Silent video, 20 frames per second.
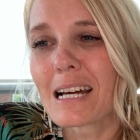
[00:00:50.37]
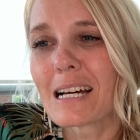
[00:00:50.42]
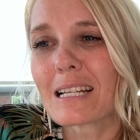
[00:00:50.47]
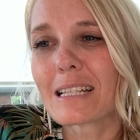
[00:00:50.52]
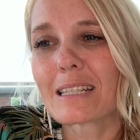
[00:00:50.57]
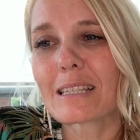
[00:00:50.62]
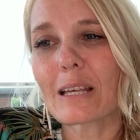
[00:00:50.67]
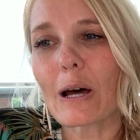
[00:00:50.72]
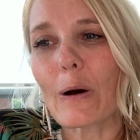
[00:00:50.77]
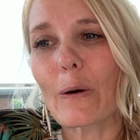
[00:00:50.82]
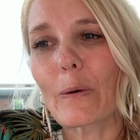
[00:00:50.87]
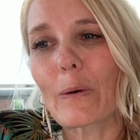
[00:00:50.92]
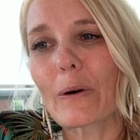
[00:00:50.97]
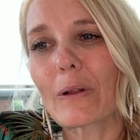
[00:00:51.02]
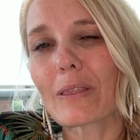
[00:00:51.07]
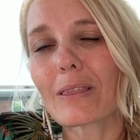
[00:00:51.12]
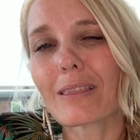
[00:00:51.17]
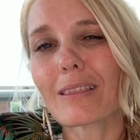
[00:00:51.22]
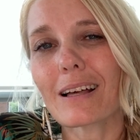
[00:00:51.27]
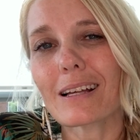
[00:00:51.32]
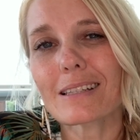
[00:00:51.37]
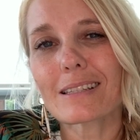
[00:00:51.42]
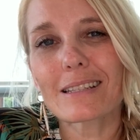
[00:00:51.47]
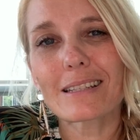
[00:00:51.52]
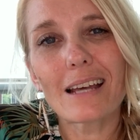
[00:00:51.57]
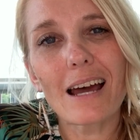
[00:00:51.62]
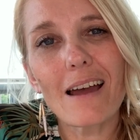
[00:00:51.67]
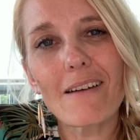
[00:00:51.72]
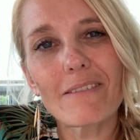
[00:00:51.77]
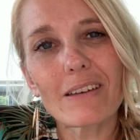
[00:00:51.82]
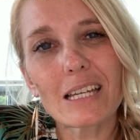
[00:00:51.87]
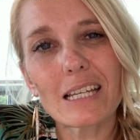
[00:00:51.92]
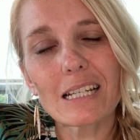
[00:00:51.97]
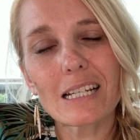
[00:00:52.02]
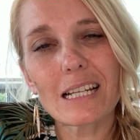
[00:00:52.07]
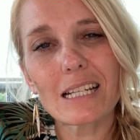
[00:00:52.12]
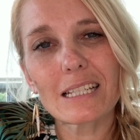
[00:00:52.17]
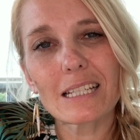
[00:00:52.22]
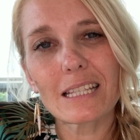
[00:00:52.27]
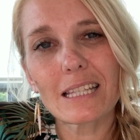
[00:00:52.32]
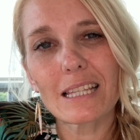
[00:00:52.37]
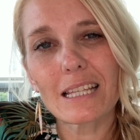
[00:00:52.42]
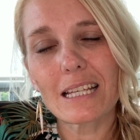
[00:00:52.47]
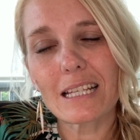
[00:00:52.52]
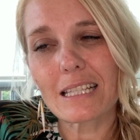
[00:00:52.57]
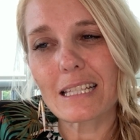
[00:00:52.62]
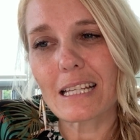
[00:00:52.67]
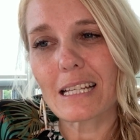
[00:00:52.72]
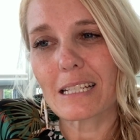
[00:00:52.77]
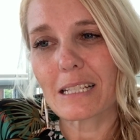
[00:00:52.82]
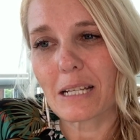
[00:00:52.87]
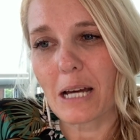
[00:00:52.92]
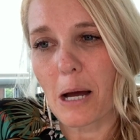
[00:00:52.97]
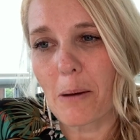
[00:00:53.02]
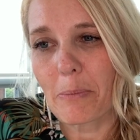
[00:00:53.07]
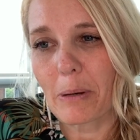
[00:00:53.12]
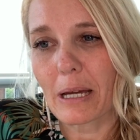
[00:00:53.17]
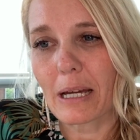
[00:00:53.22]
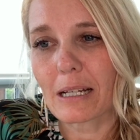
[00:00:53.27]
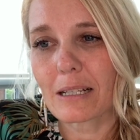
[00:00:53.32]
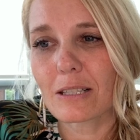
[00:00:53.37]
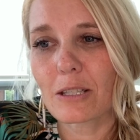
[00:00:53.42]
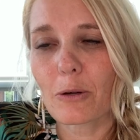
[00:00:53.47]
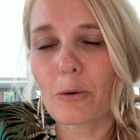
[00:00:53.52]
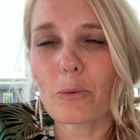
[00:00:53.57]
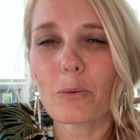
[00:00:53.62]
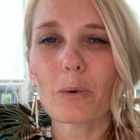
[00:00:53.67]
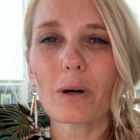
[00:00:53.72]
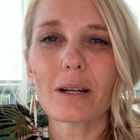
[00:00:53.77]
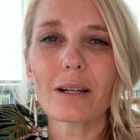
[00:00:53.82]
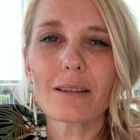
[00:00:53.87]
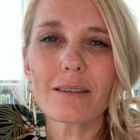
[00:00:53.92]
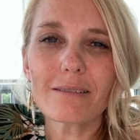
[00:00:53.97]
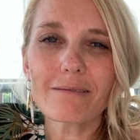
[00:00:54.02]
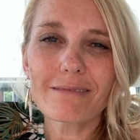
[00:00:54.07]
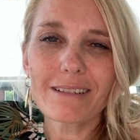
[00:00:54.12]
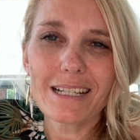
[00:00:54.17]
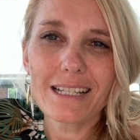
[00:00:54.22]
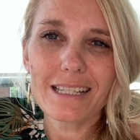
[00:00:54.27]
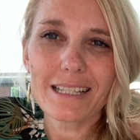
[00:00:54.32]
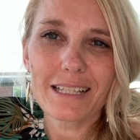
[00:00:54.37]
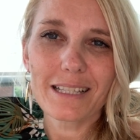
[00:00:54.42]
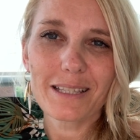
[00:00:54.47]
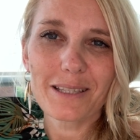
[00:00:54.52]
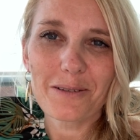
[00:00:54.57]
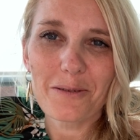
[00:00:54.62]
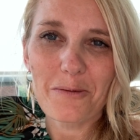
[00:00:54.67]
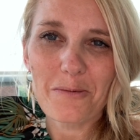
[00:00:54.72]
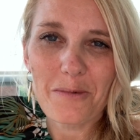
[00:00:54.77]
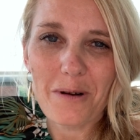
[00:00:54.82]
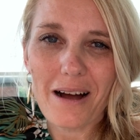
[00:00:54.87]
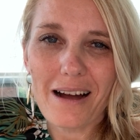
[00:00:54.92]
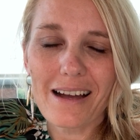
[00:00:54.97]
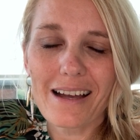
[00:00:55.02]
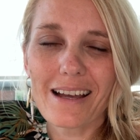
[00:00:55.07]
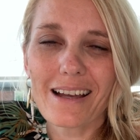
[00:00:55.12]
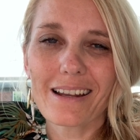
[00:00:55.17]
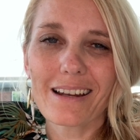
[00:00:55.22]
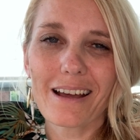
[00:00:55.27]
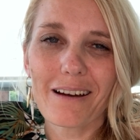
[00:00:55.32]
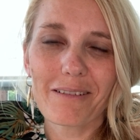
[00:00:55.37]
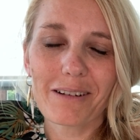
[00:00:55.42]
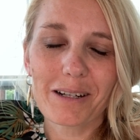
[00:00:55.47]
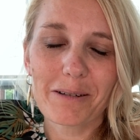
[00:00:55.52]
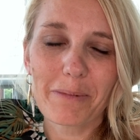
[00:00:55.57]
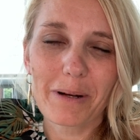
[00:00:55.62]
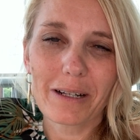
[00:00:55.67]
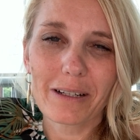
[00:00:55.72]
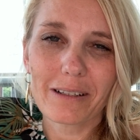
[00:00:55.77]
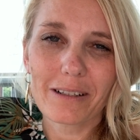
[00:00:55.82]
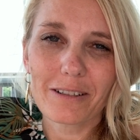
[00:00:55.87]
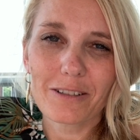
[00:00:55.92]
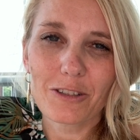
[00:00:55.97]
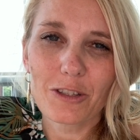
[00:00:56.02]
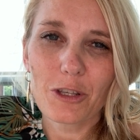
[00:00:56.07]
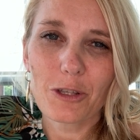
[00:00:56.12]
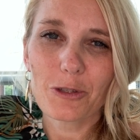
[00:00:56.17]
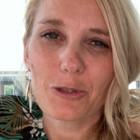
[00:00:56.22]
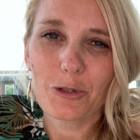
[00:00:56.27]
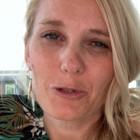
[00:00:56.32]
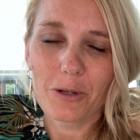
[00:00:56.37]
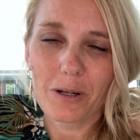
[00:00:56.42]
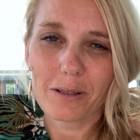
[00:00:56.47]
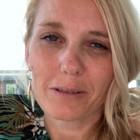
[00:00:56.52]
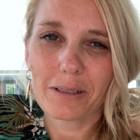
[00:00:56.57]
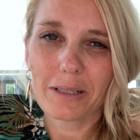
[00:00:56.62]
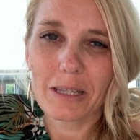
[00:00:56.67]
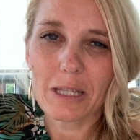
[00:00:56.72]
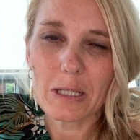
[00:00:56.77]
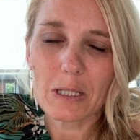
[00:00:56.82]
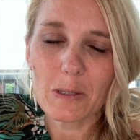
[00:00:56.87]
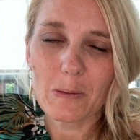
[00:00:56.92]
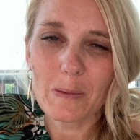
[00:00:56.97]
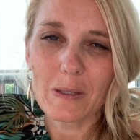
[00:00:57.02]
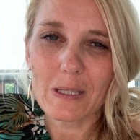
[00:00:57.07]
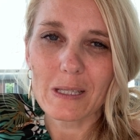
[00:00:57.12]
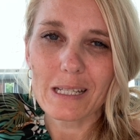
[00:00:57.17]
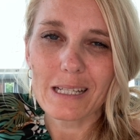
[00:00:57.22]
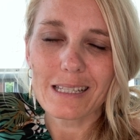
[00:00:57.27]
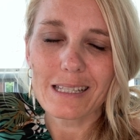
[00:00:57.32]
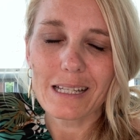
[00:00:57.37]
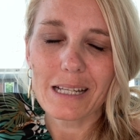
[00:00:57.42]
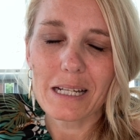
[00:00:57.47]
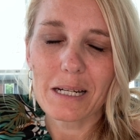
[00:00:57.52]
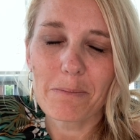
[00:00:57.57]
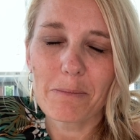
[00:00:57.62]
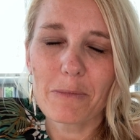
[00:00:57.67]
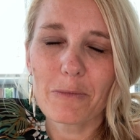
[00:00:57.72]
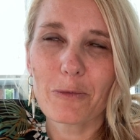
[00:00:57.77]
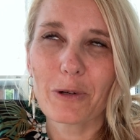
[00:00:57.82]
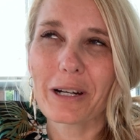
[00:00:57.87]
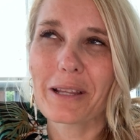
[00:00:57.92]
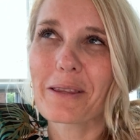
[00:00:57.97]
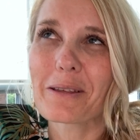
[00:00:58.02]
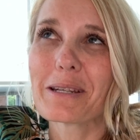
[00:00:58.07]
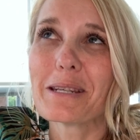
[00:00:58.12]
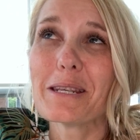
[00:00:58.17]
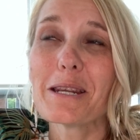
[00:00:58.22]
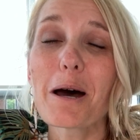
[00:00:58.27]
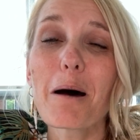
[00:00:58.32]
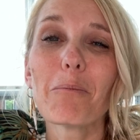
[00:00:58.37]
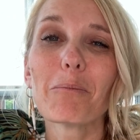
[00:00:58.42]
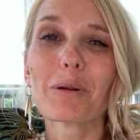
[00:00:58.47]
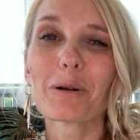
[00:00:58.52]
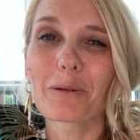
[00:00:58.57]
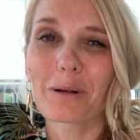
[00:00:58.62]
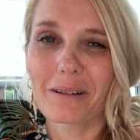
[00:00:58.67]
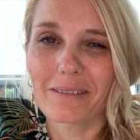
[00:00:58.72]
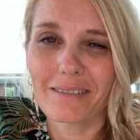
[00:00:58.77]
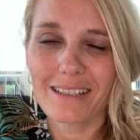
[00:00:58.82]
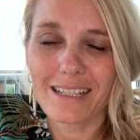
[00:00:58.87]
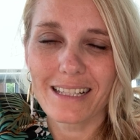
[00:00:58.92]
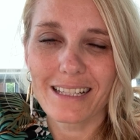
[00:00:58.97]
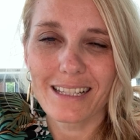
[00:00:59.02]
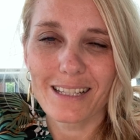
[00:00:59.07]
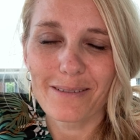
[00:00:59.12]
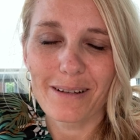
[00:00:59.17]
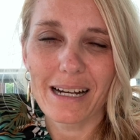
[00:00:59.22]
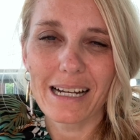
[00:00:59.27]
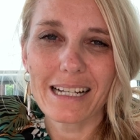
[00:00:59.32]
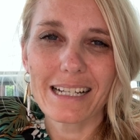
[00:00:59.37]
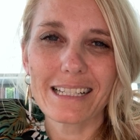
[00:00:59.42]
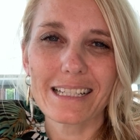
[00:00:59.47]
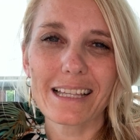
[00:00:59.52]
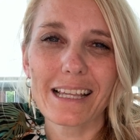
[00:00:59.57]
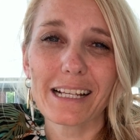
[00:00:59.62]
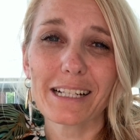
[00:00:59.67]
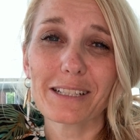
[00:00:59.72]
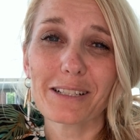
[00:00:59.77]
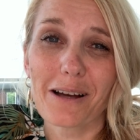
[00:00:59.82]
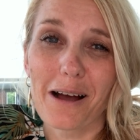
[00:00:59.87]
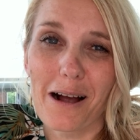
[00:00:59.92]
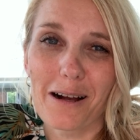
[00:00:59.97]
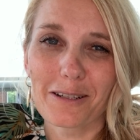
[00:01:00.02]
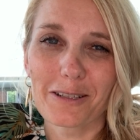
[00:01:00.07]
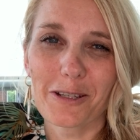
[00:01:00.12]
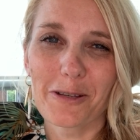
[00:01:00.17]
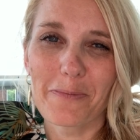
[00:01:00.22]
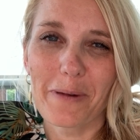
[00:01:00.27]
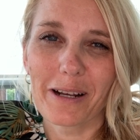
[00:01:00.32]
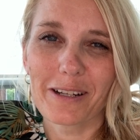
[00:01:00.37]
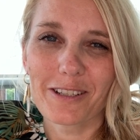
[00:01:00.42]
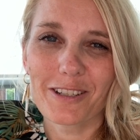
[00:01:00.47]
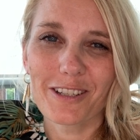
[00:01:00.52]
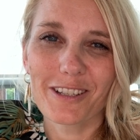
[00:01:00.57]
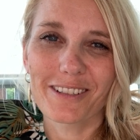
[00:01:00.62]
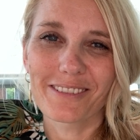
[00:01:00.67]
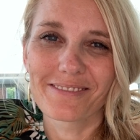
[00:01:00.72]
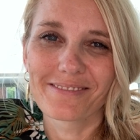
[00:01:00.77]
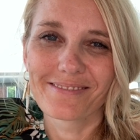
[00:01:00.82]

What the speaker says: So let's dive into this topic. So one of the reasons why network marketers struggle in this business, one of the number one reasons why, is they talk too much.